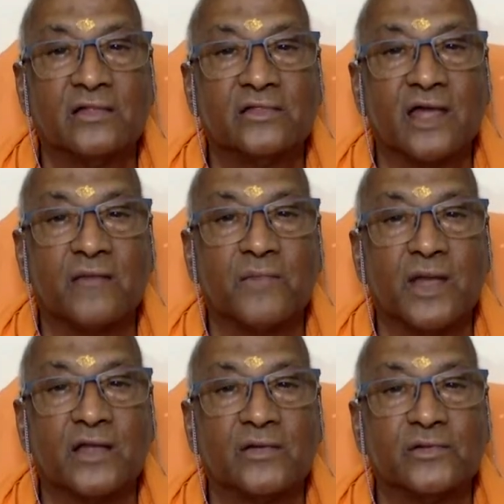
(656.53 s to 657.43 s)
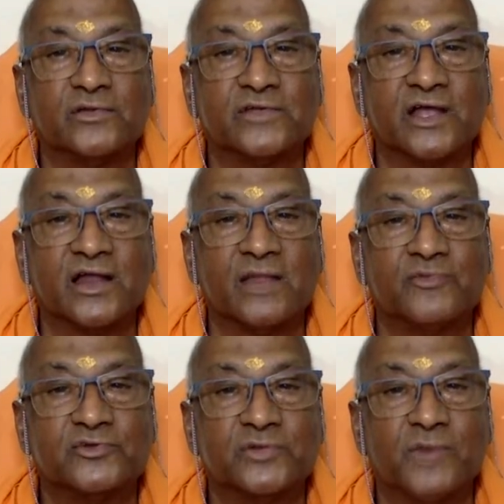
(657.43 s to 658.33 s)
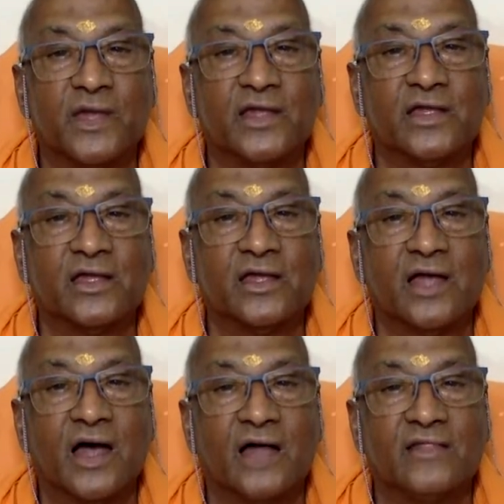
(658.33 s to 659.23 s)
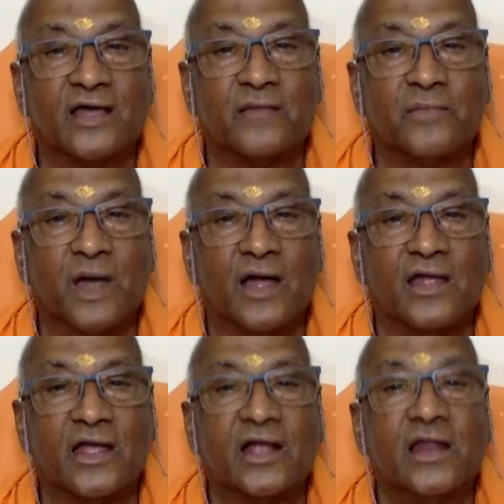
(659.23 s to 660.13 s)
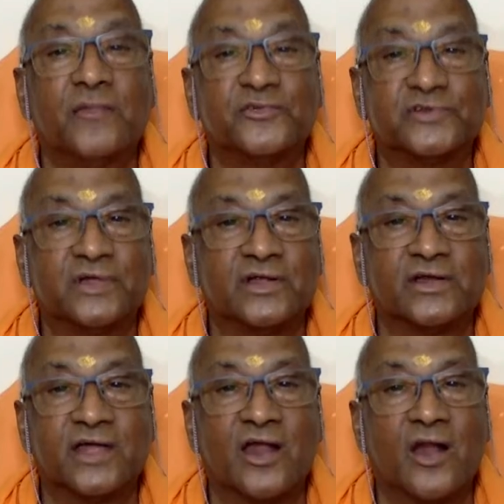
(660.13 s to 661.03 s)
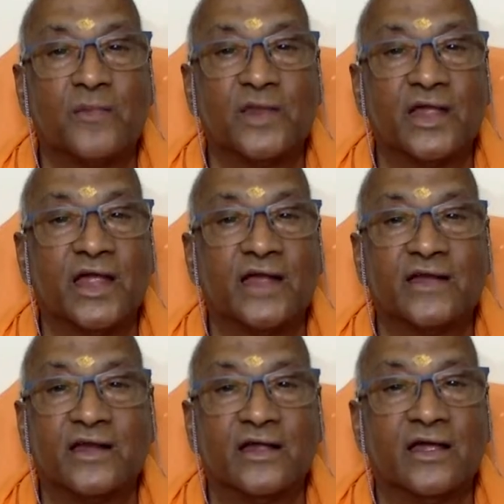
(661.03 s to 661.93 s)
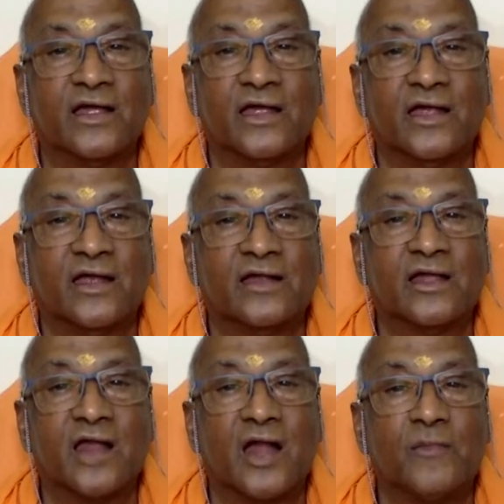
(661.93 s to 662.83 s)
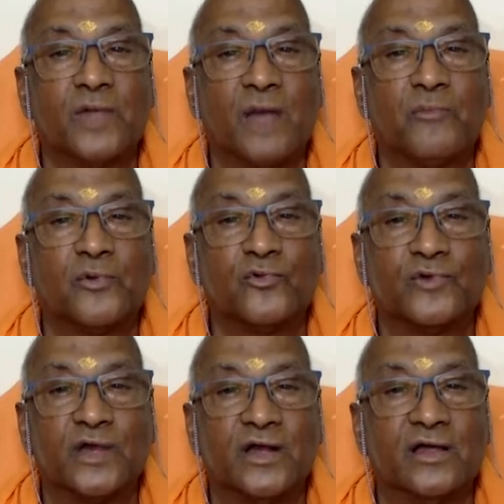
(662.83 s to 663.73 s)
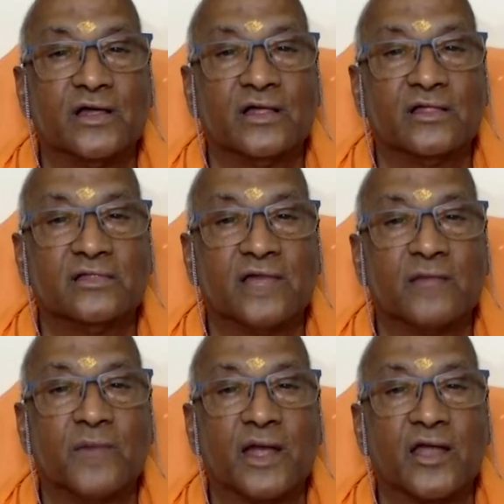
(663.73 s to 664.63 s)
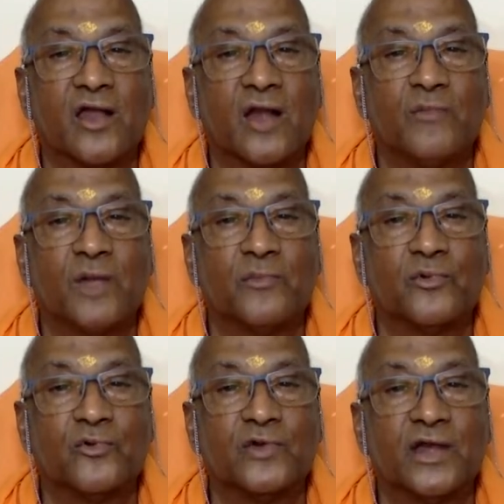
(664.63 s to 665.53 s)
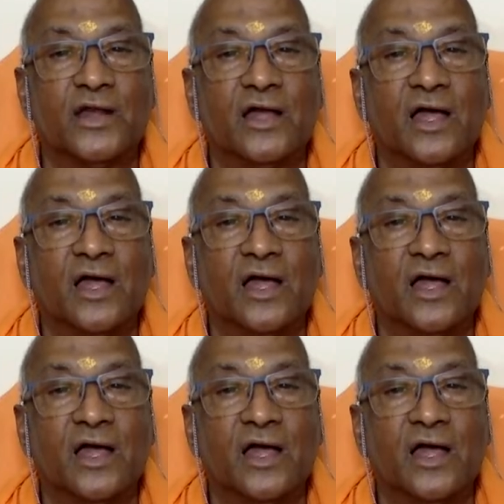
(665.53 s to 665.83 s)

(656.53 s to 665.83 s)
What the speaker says: dharma is eclipsed by adharma. Eclipsed, it cannot be negated, it cannot be uprooted. Dharma cannot be uprooted,